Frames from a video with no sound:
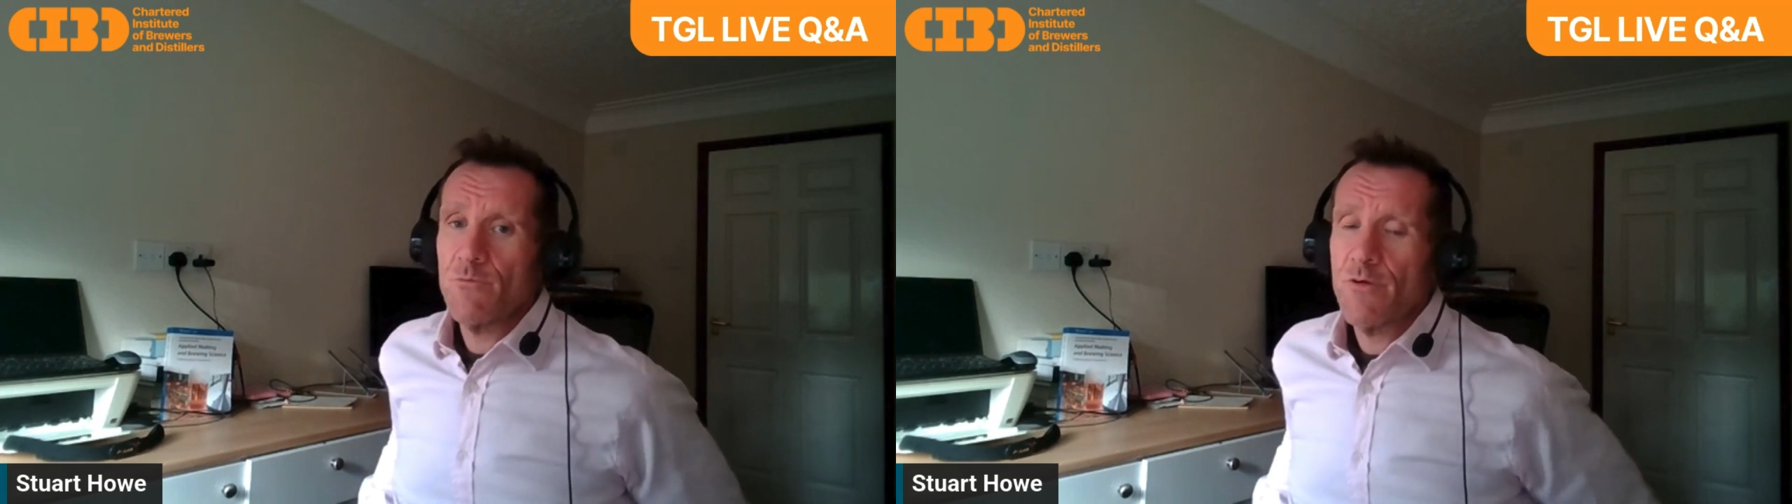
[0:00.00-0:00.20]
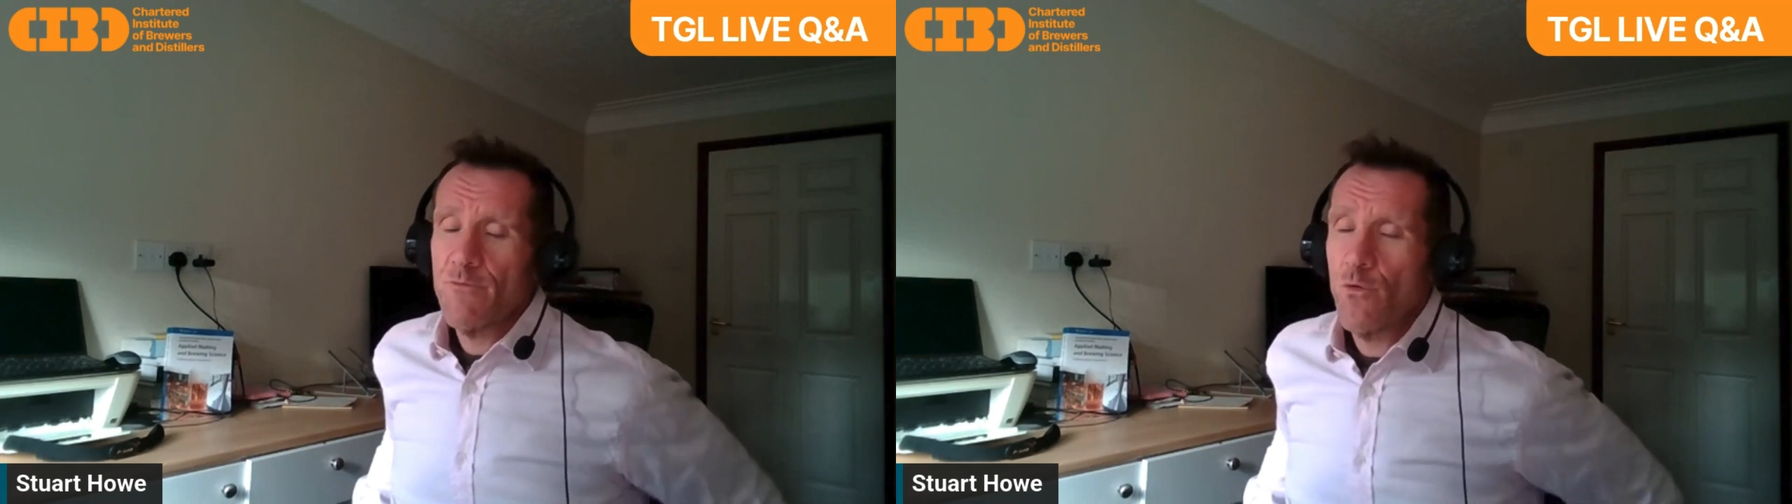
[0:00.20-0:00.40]

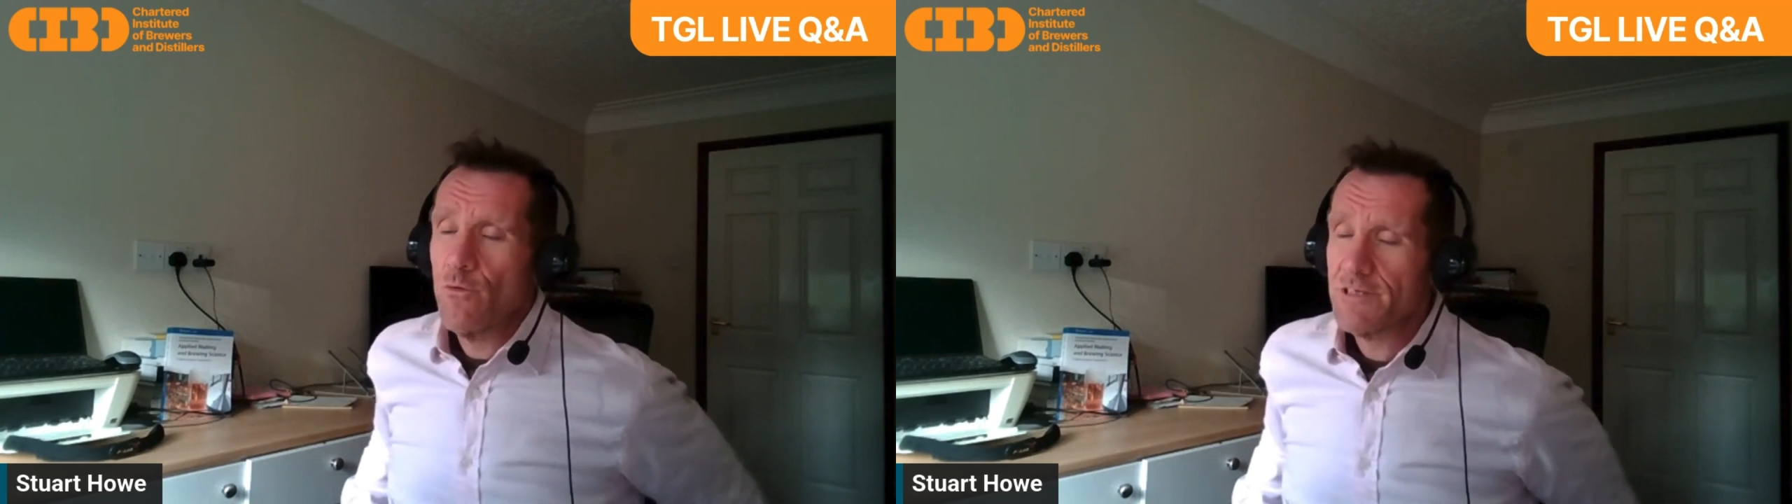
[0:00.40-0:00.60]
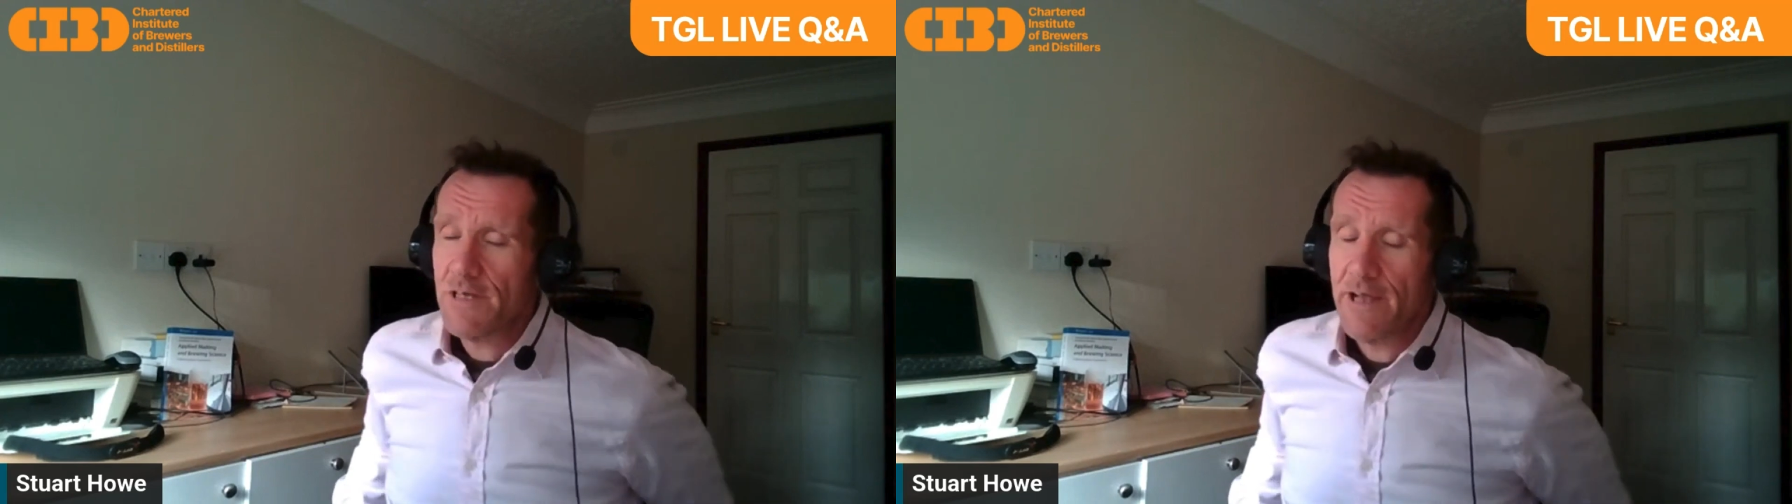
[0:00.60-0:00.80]
we've
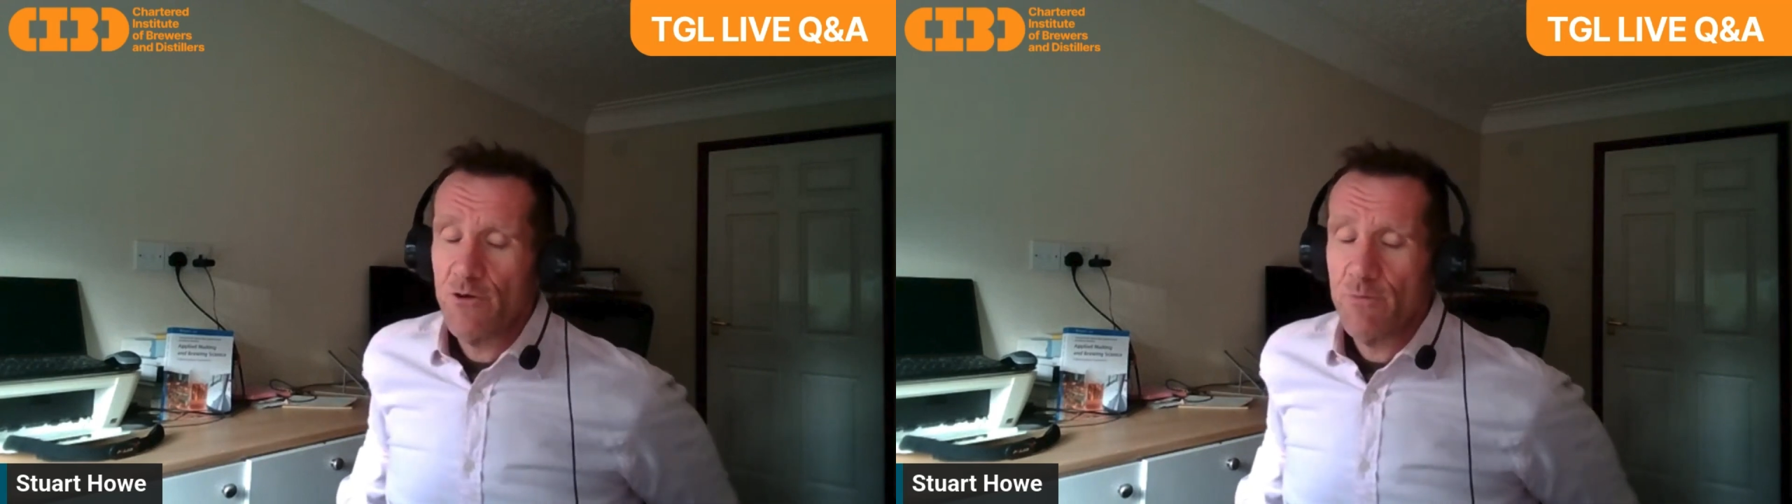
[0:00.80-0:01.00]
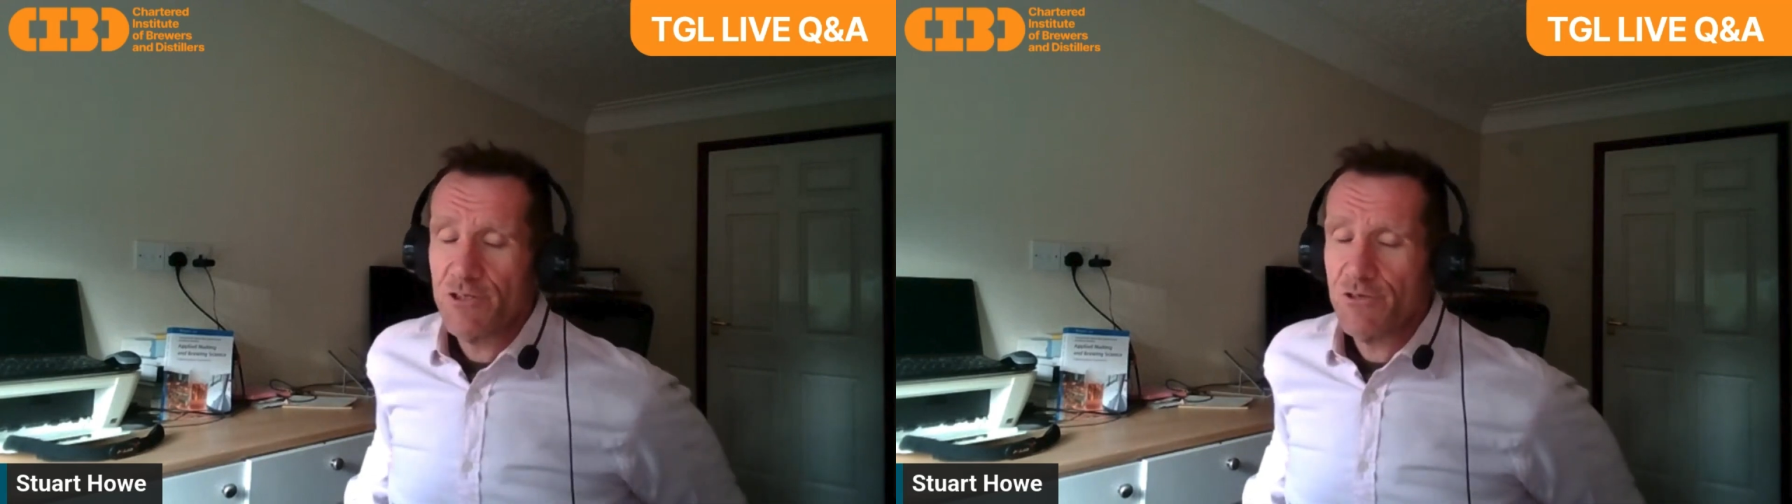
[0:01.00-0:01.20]
always taken
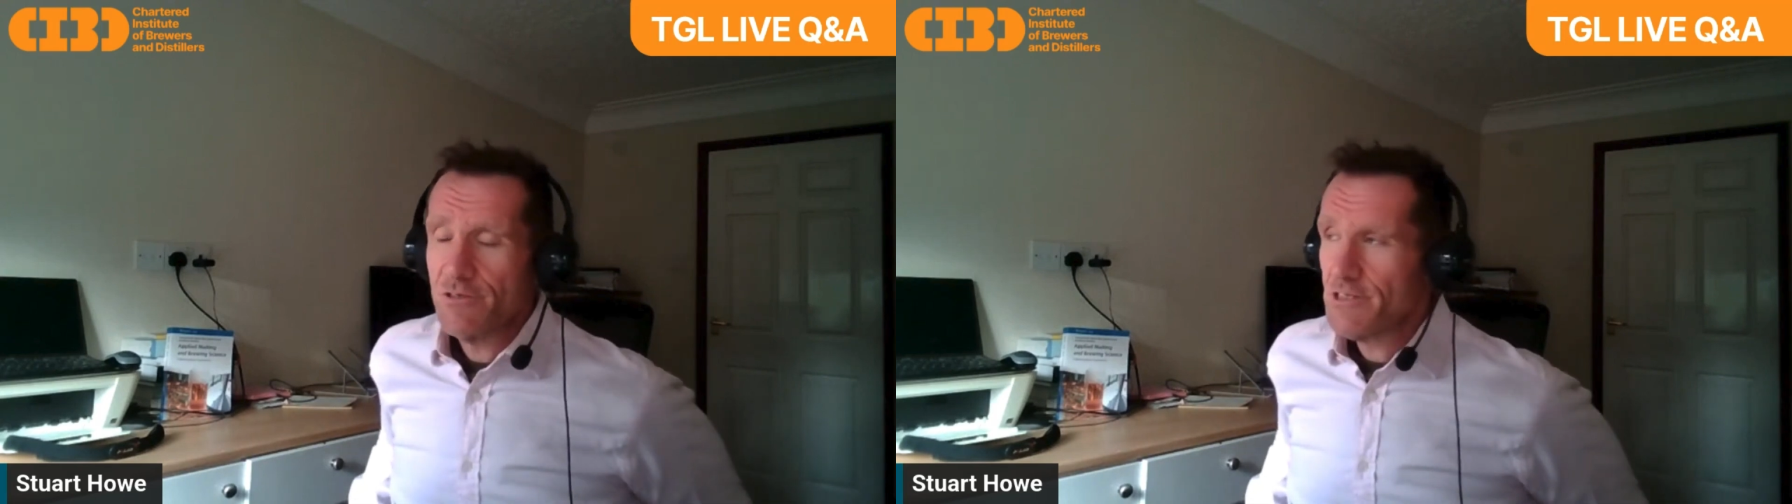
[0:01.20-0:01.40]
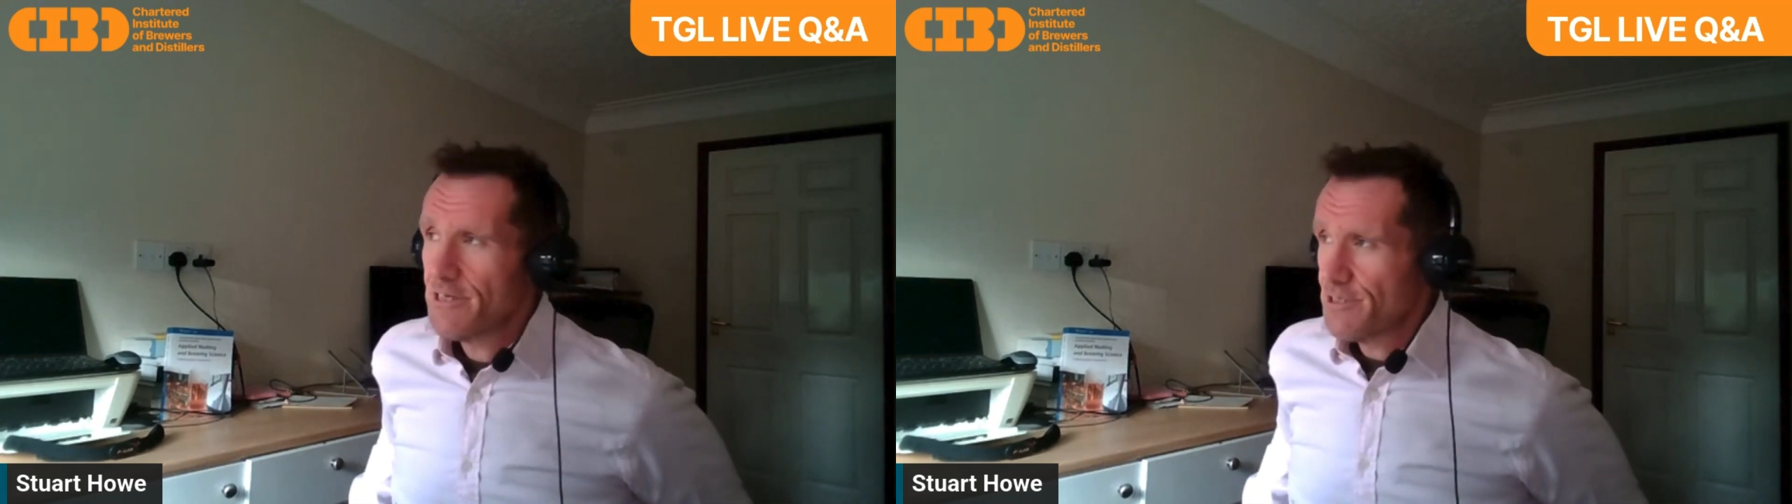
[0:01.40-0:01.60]
the opportunity